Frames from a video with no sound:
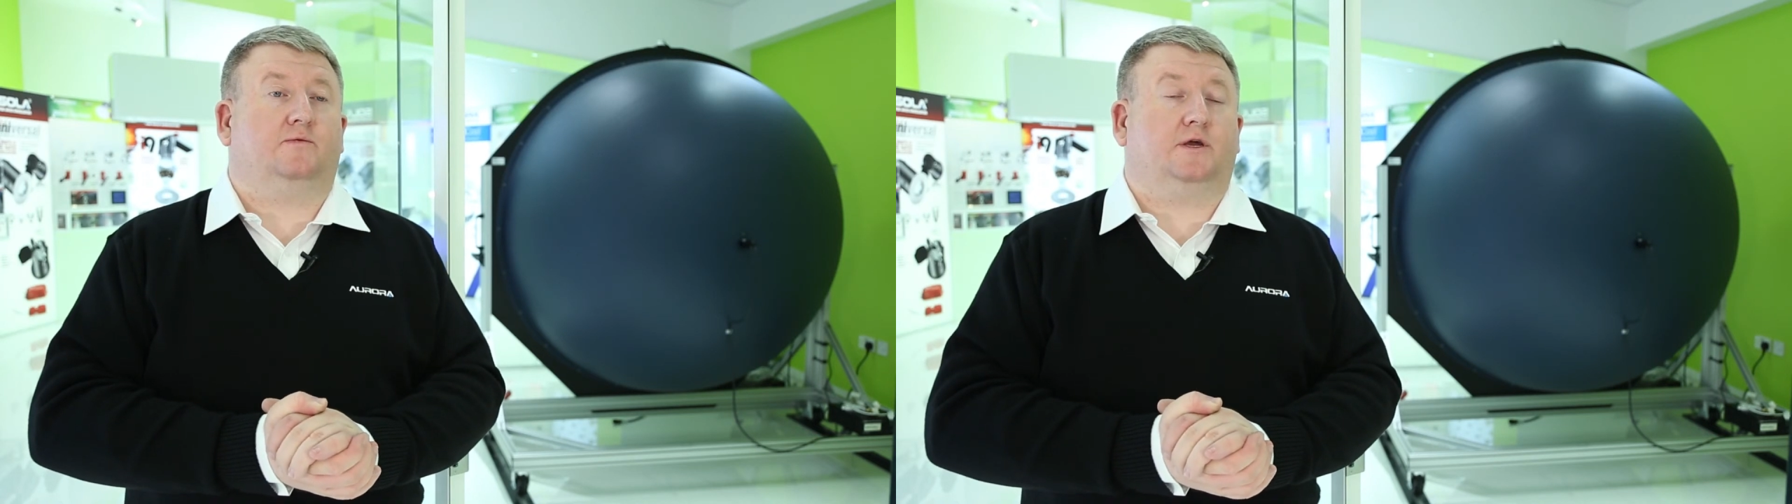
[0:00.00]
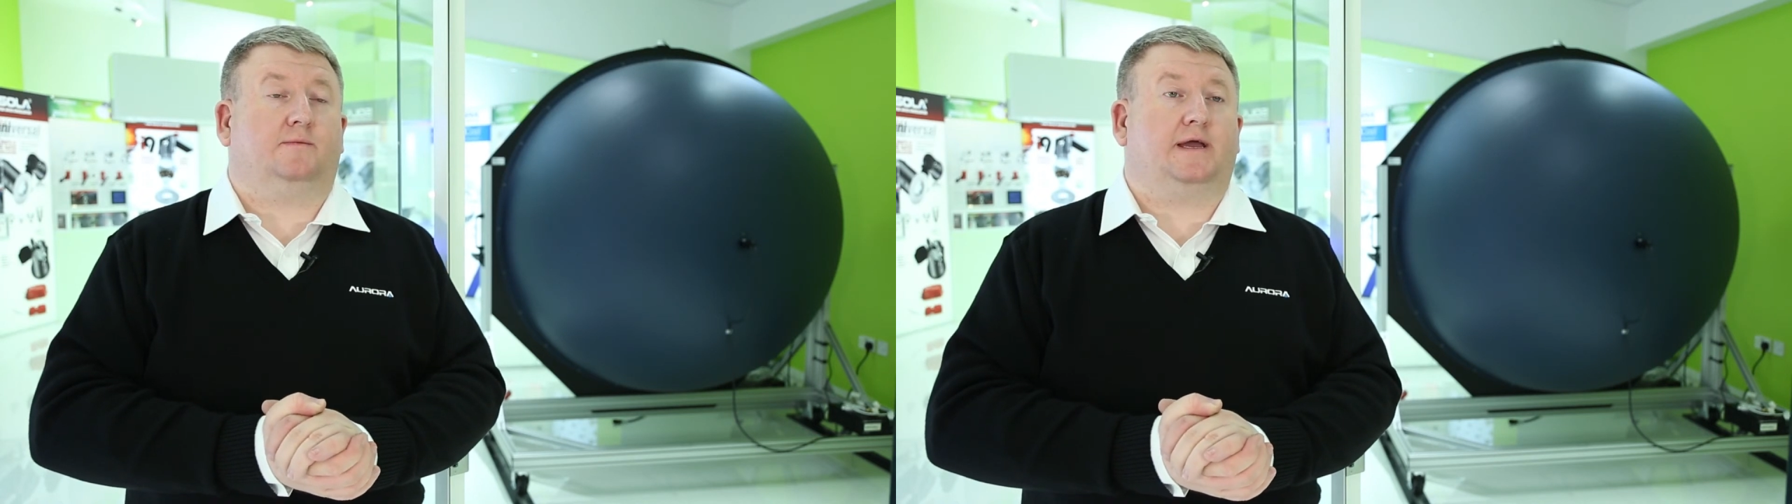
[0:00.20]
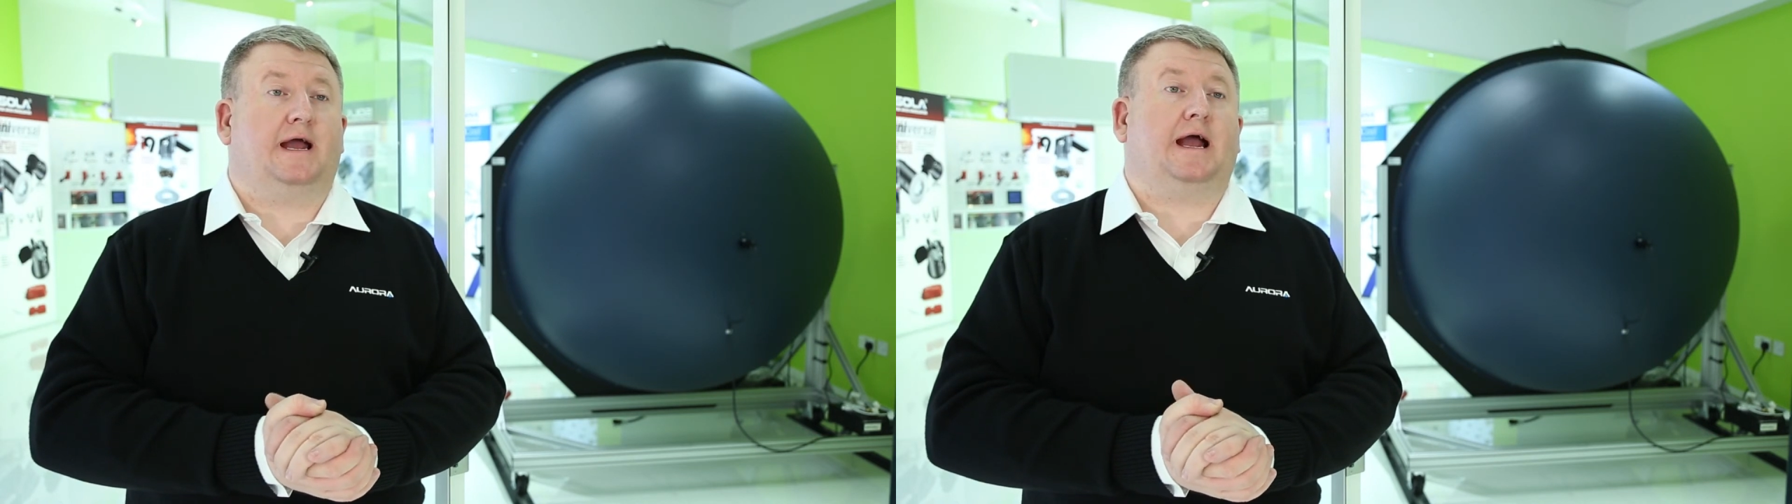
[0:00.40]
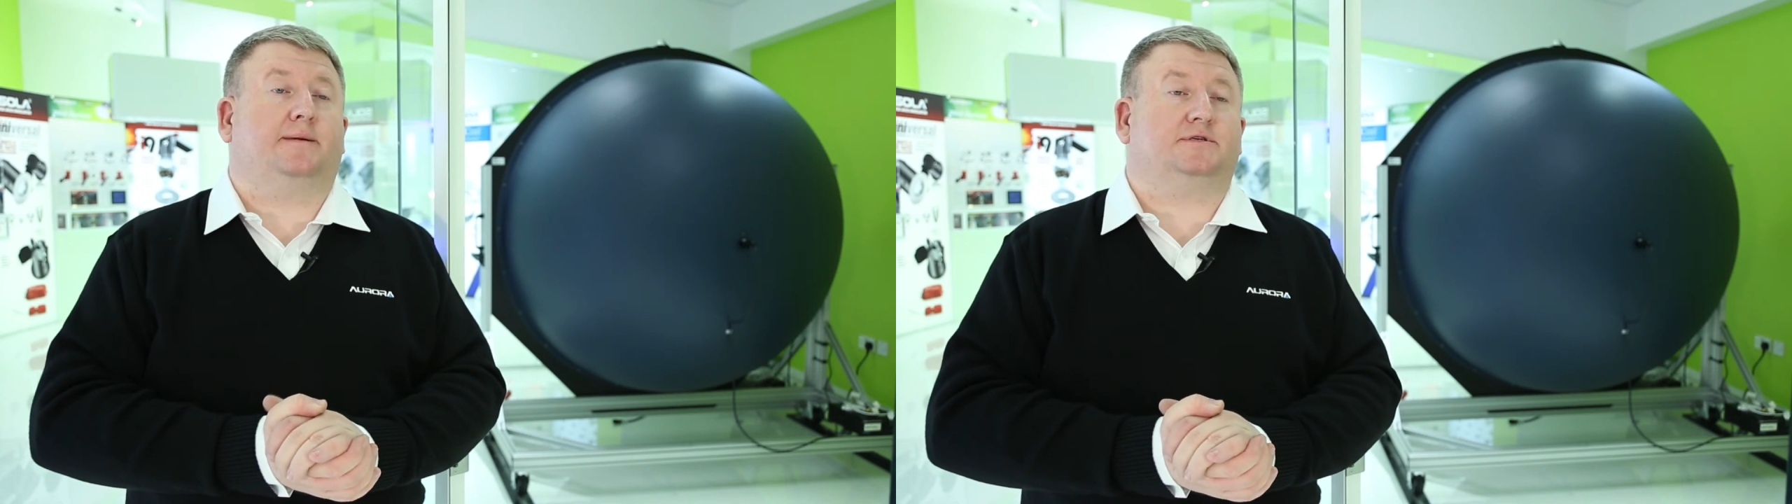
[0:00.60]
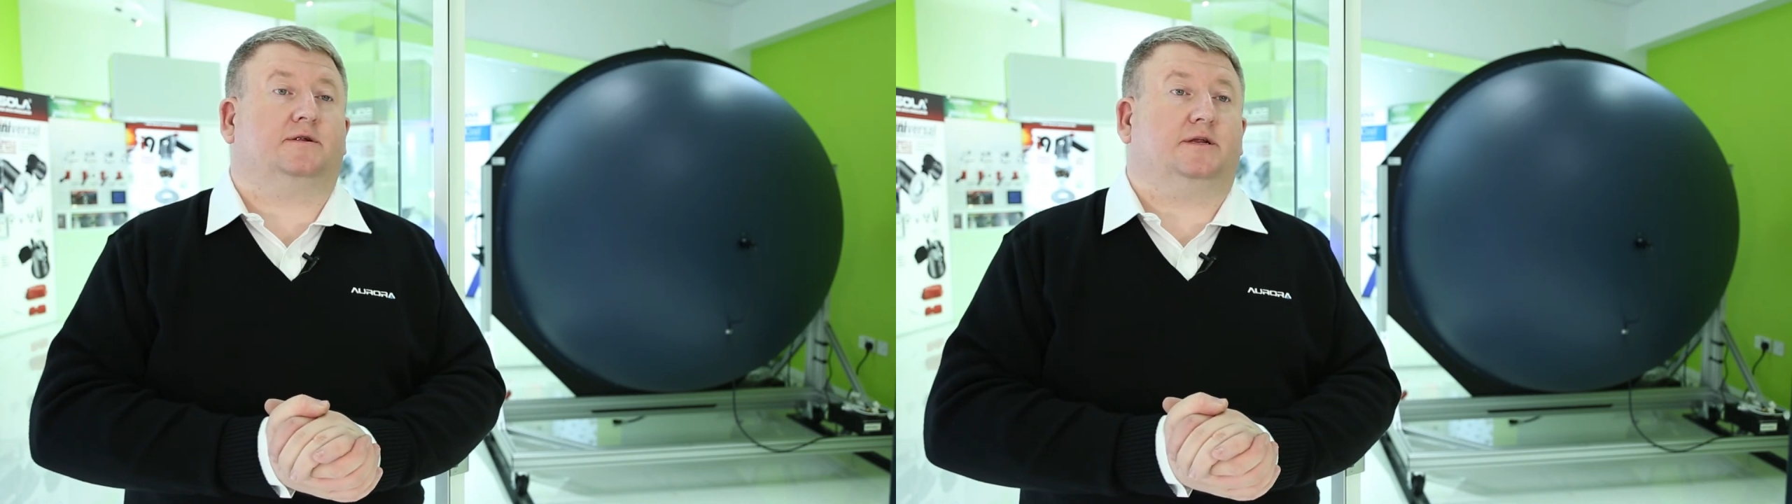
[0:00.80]
we can be
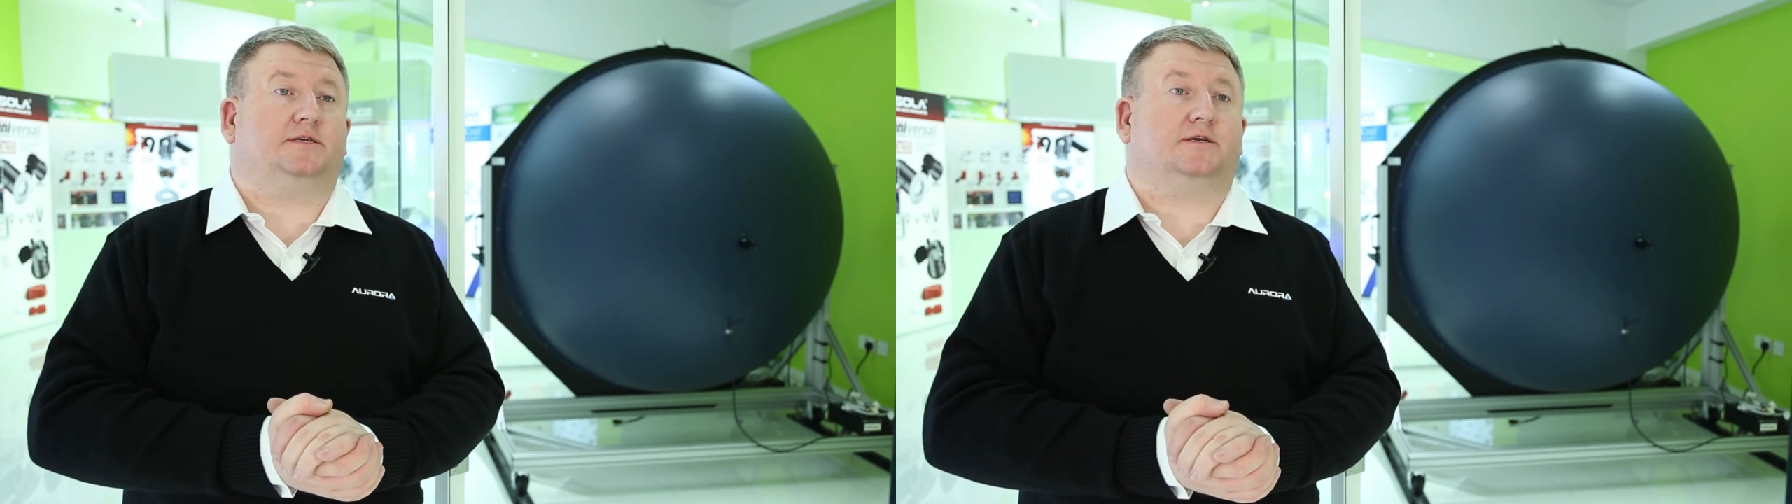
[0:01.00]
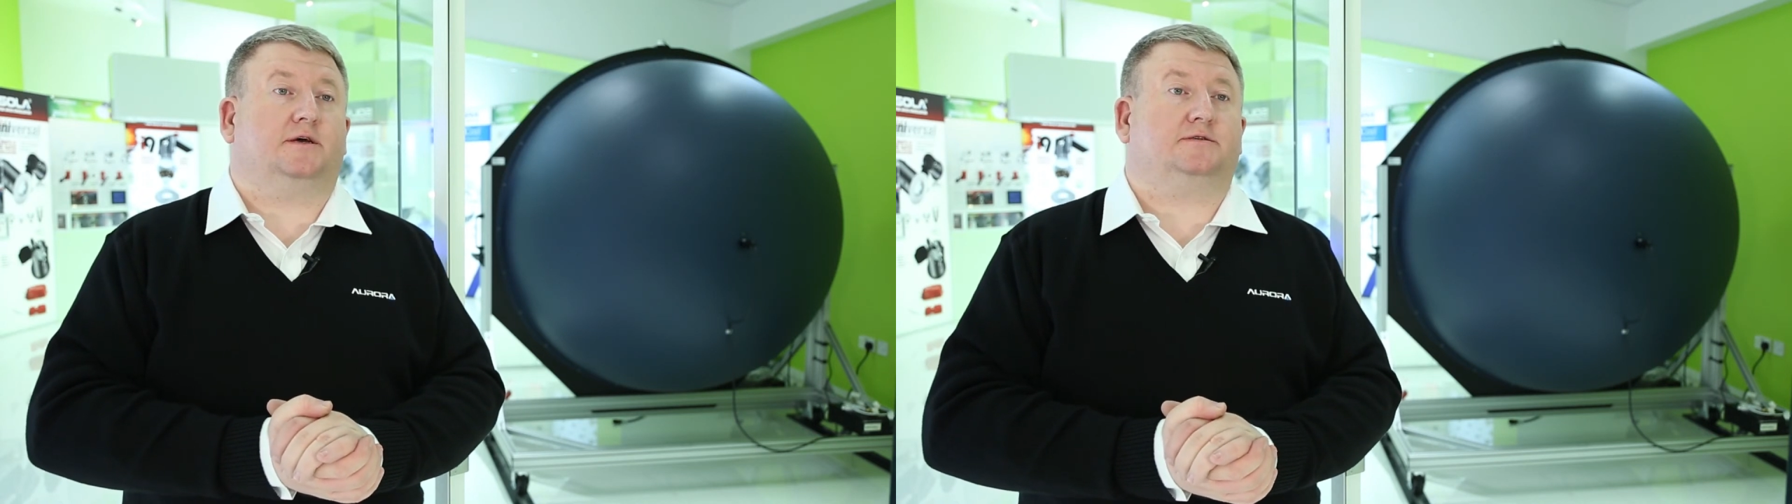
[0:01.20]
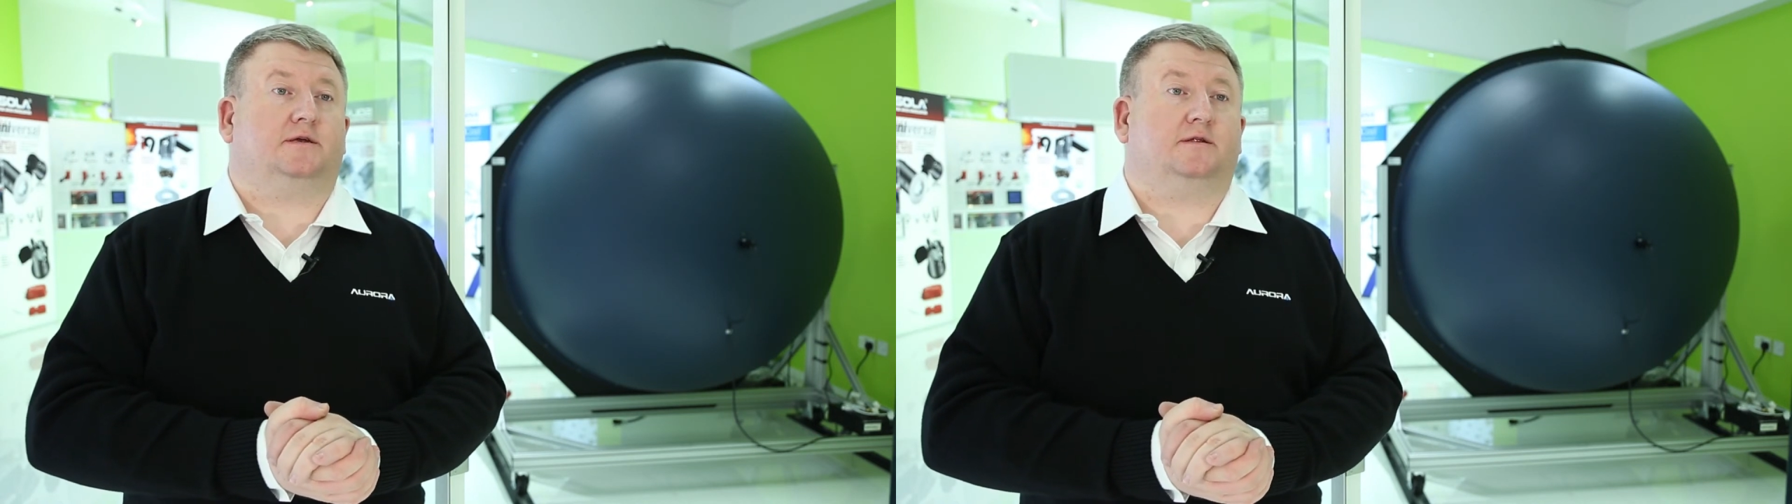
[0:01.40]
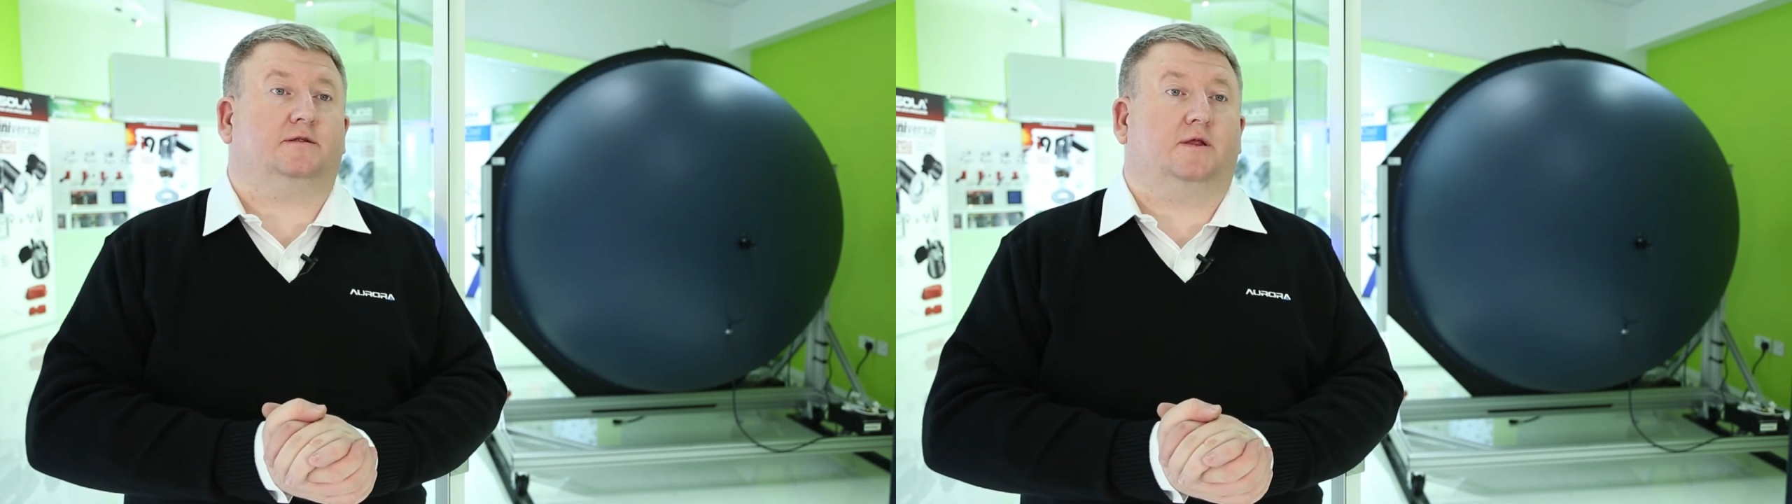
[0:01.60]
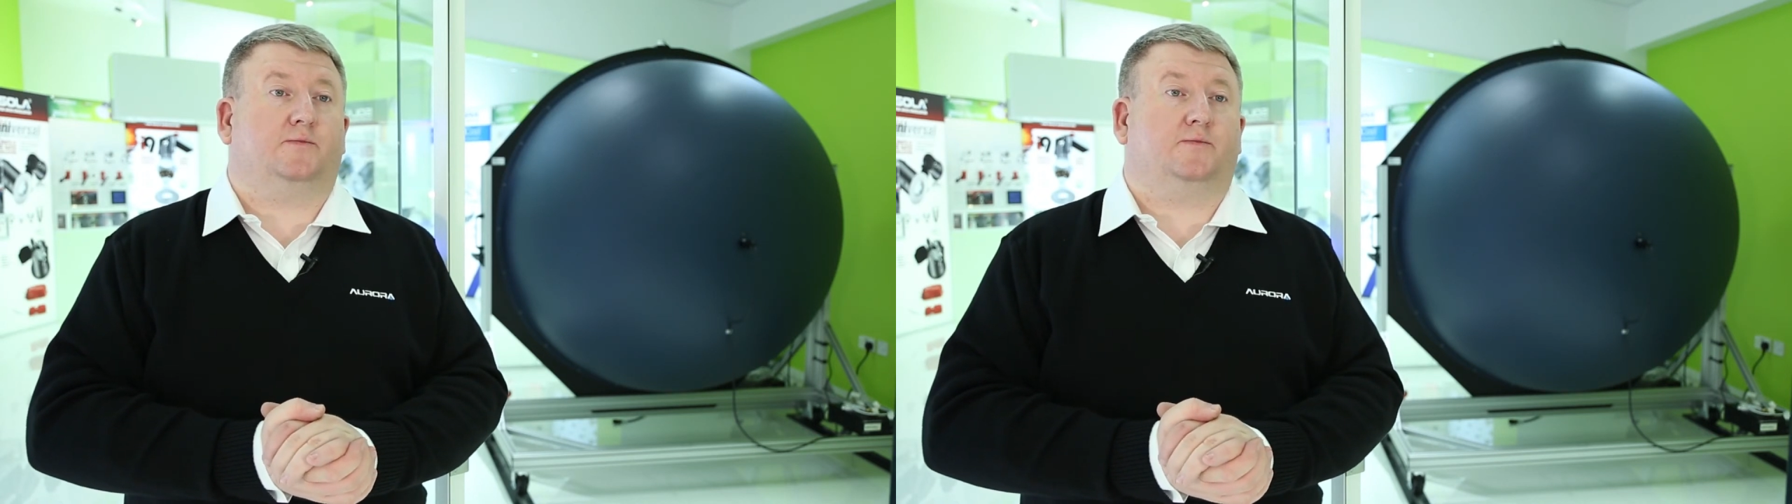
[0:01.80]
absolutely certain that